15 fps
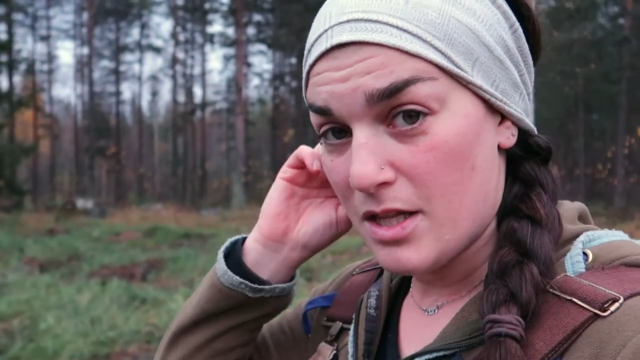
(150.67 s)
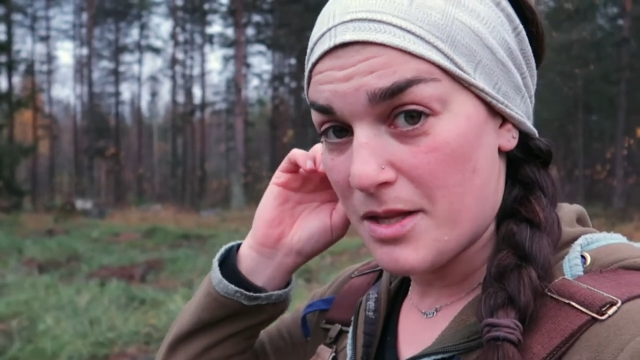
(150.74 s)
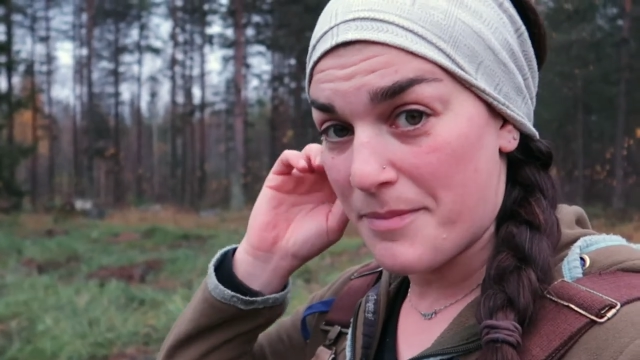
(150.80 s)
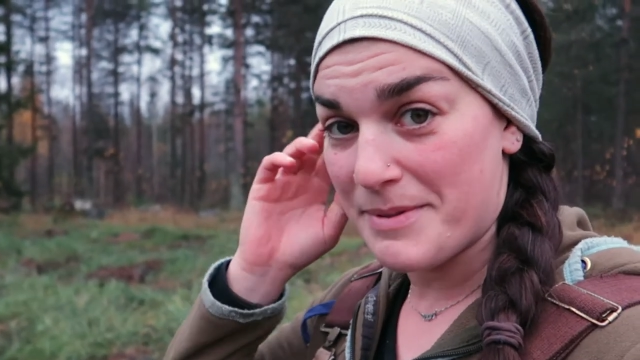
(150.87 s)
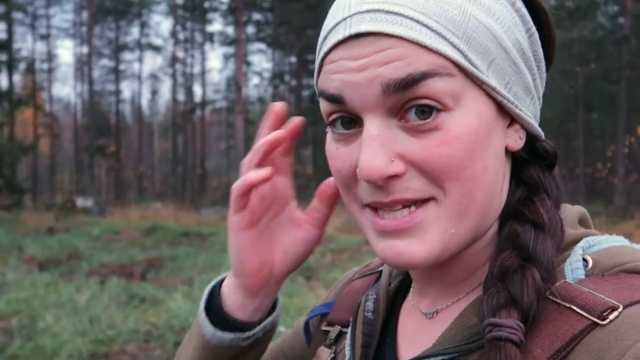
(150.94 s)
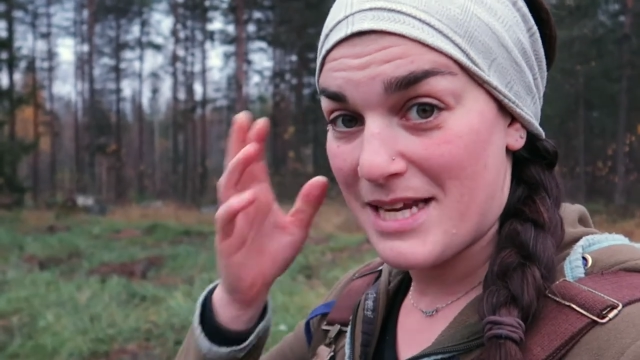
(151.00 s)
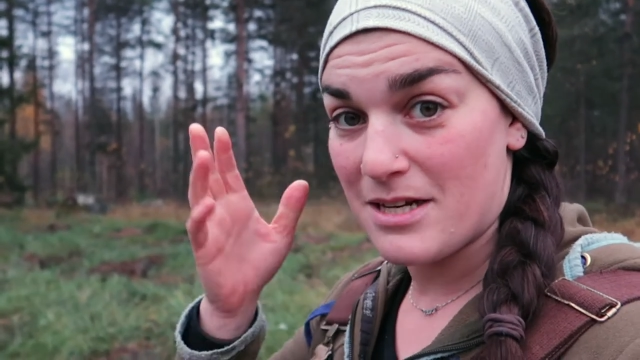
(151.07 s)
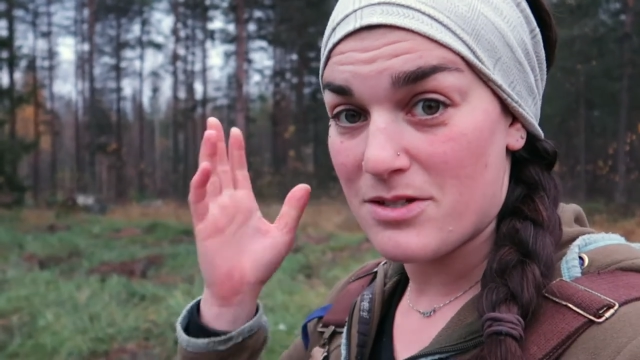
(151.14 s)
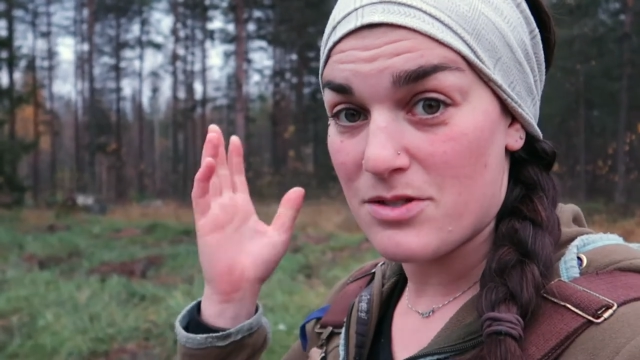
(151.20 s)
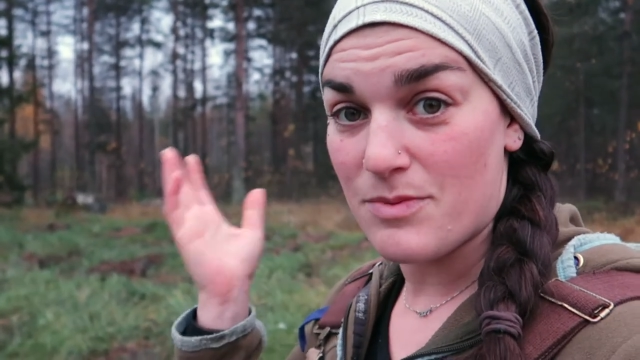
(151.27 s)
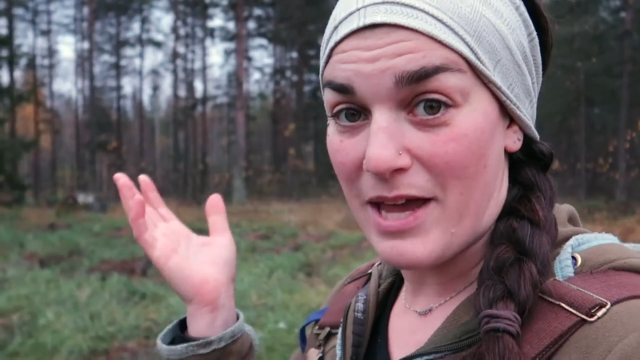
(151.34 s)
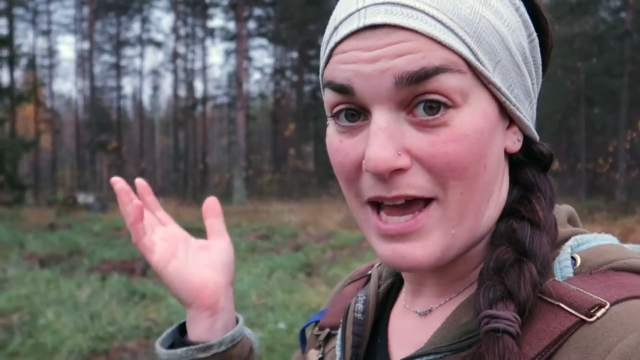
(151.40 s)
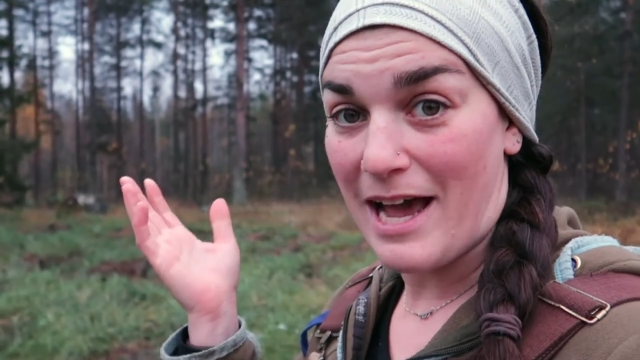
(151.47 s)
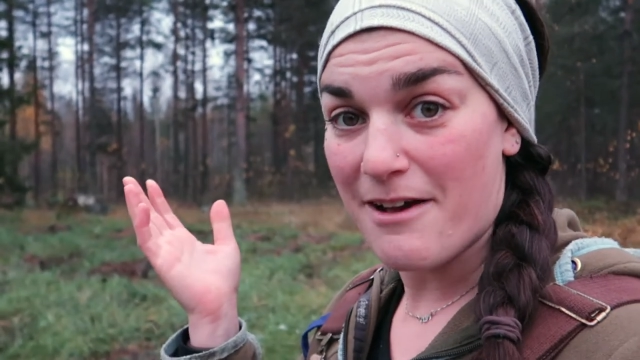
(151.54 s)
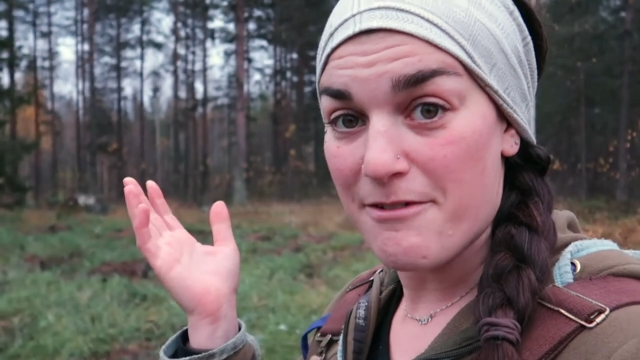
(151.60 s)
The potatoes
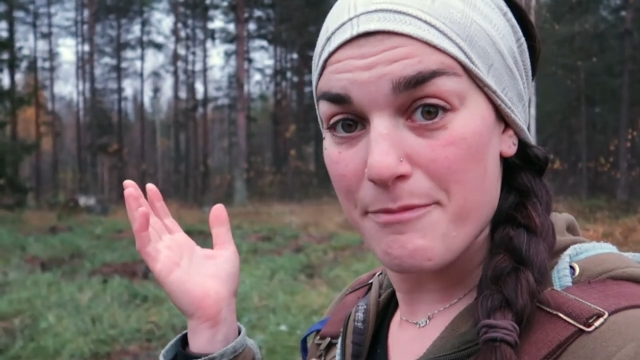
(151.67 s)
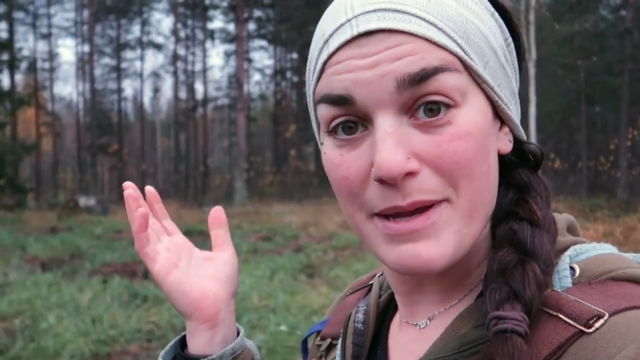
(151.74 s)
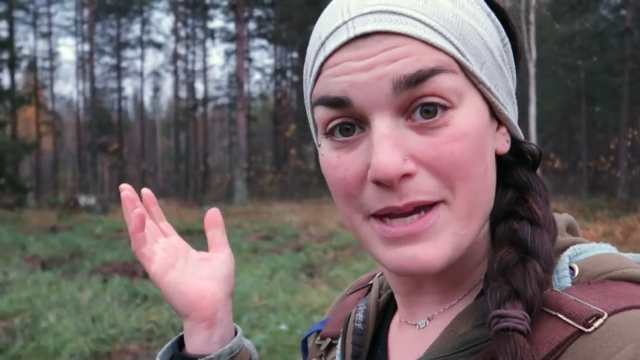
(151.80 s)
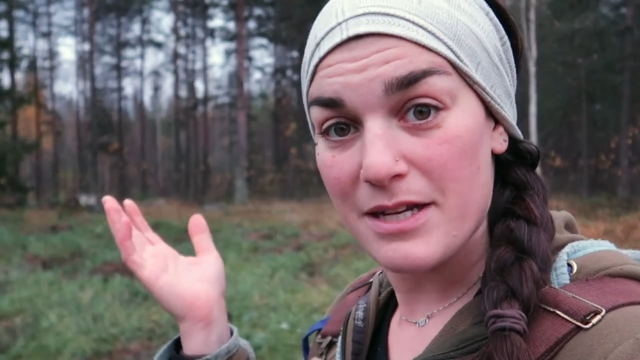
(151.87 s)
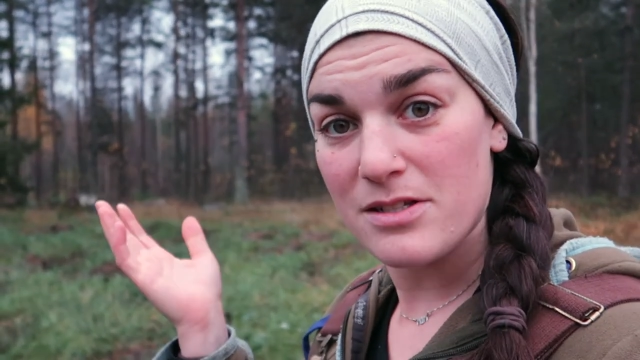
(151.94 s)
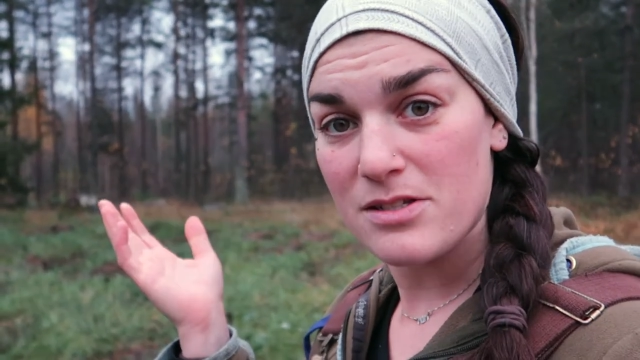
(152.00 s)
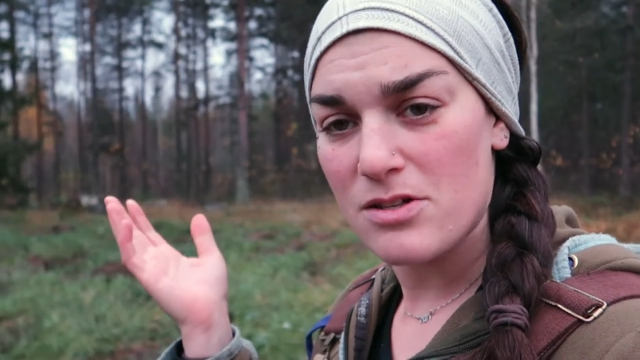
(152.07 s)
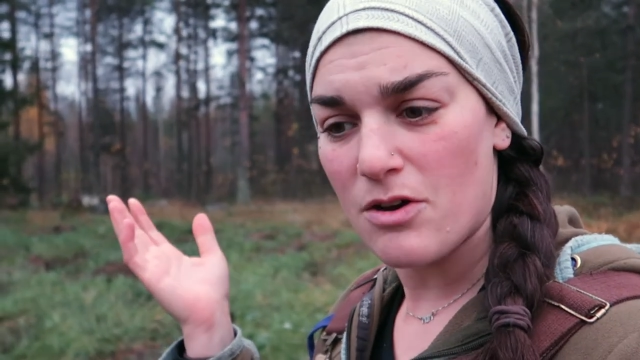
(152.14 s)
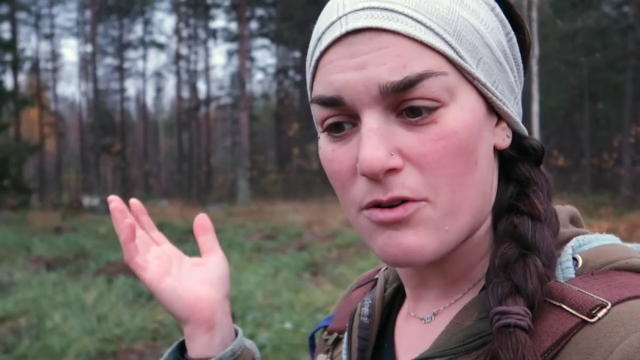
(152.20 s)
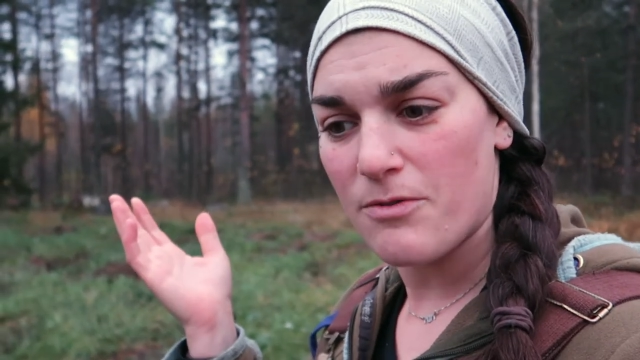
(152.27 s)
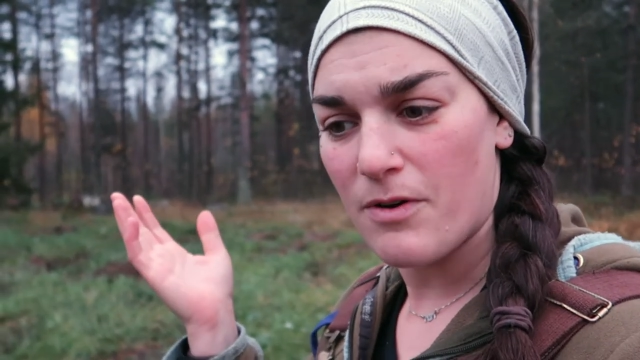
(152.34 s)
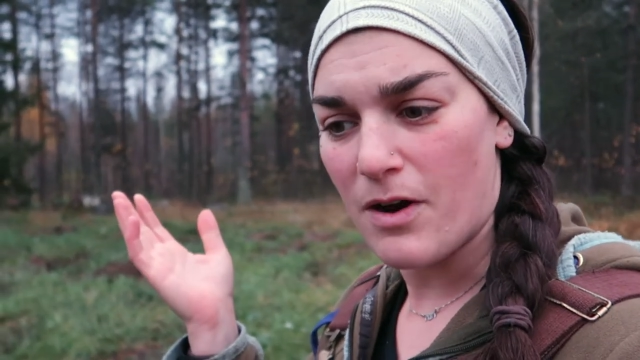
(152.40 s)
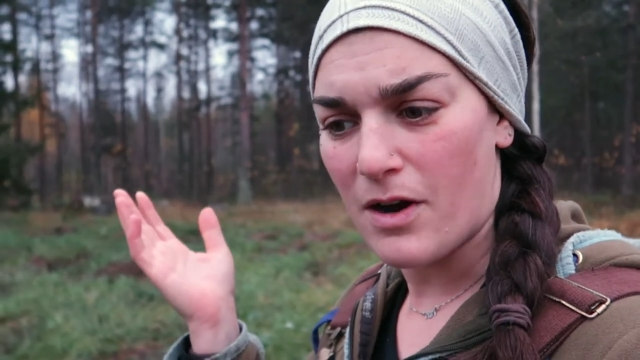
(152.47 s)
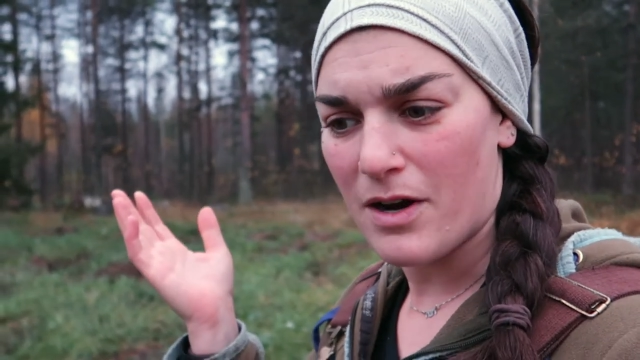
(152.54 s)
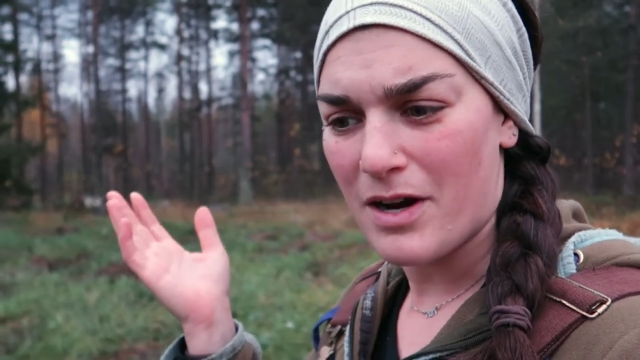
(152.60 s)
we have picked so
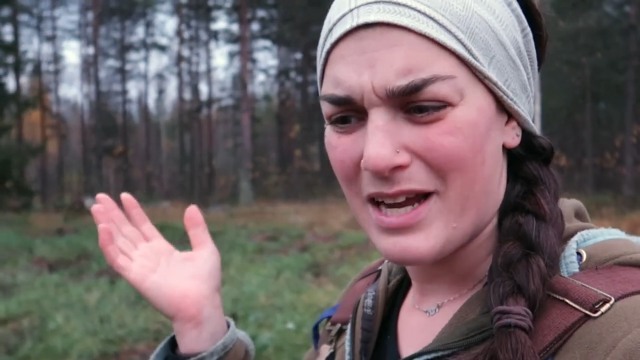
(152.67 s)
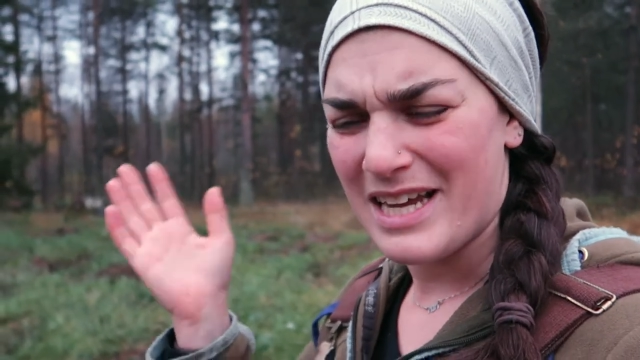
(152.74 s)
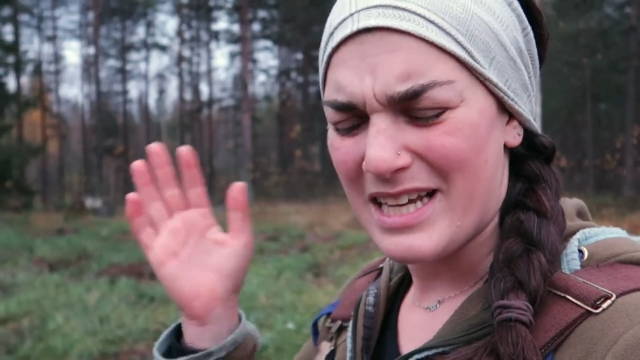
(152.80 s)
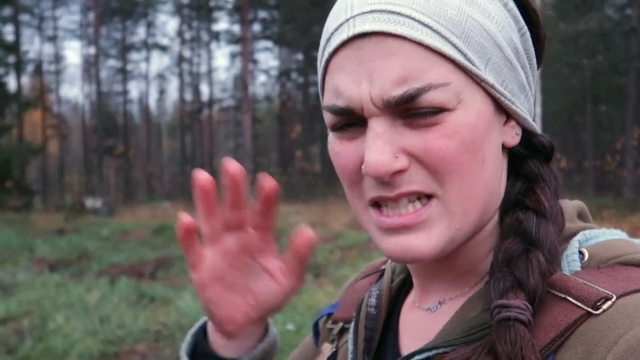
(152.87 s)
far,